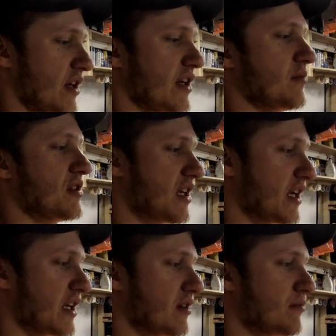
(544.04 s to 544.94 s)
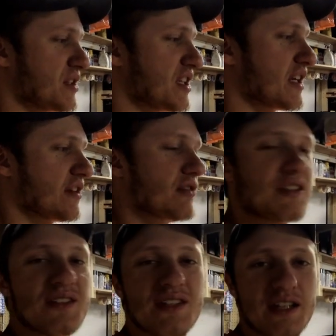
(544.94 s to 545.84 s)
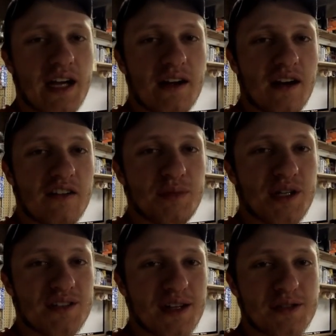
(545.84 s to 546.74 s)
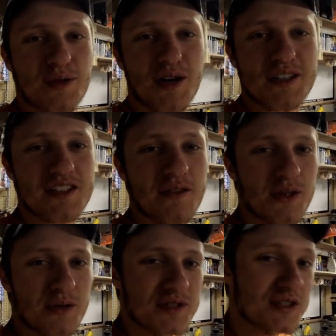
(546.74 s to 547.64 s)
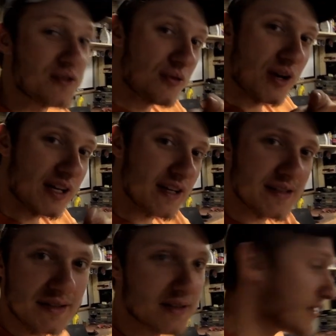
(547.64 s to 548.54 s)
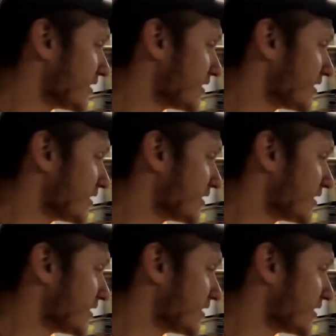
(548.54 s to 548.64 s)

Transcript: ready to be taken meticulous care of, because that's what RX7 owners do, right, guys?